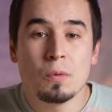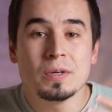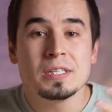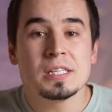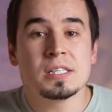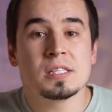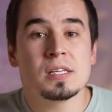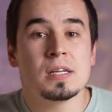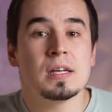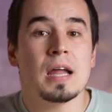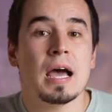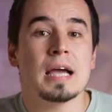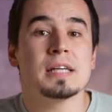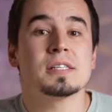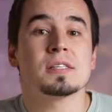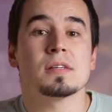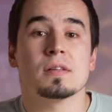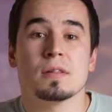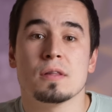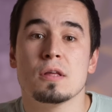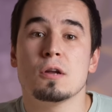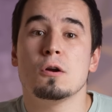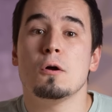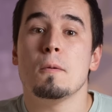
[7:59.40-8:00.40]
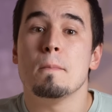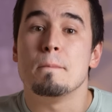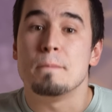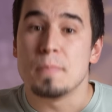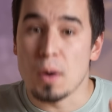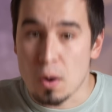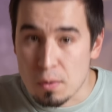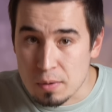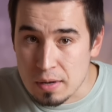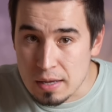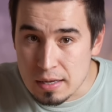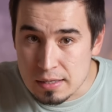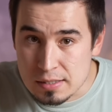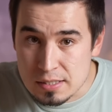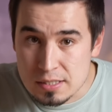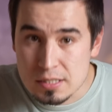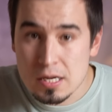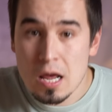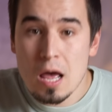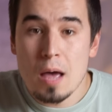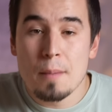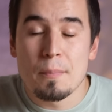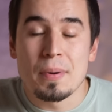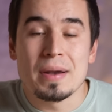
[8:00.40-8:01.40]
which is a nice little bonus.
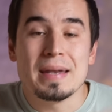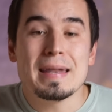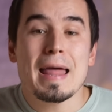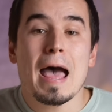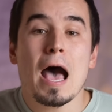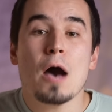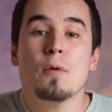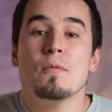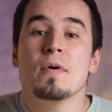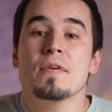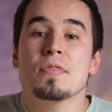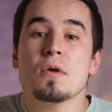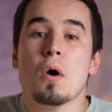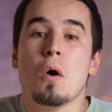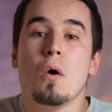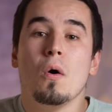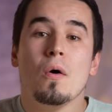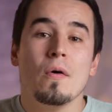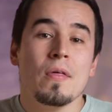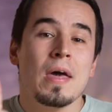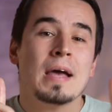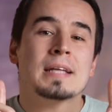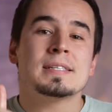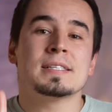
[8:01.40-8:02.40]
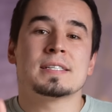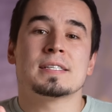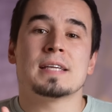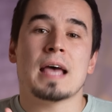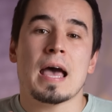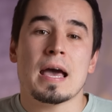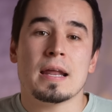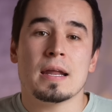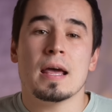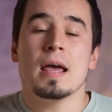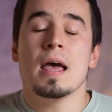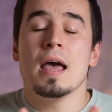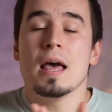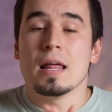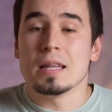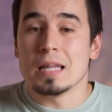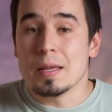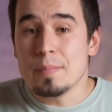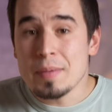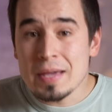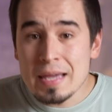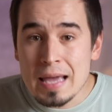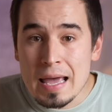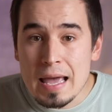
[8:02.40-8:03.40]
But now with all that said,
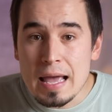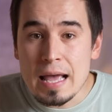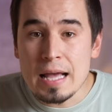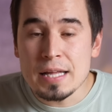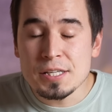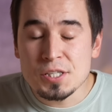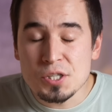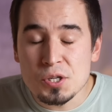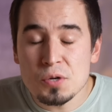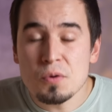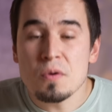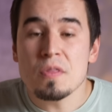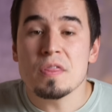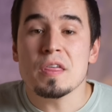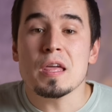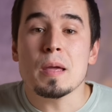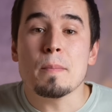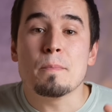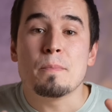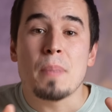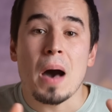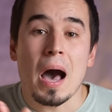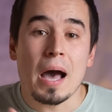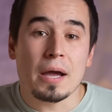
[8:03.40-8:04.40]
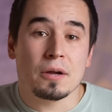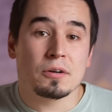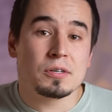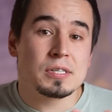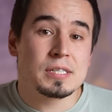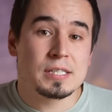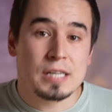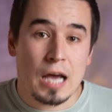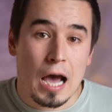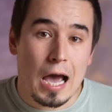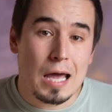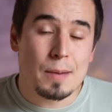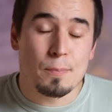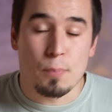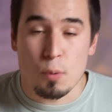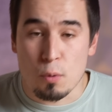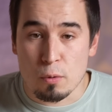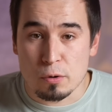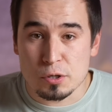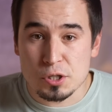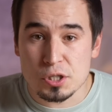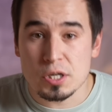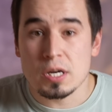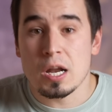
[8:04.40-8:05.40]
let me get into the buyer's guide
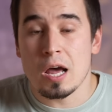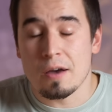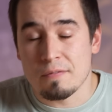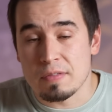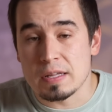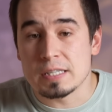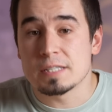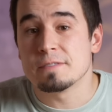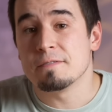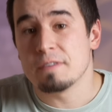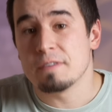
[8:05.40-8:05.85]
portion of this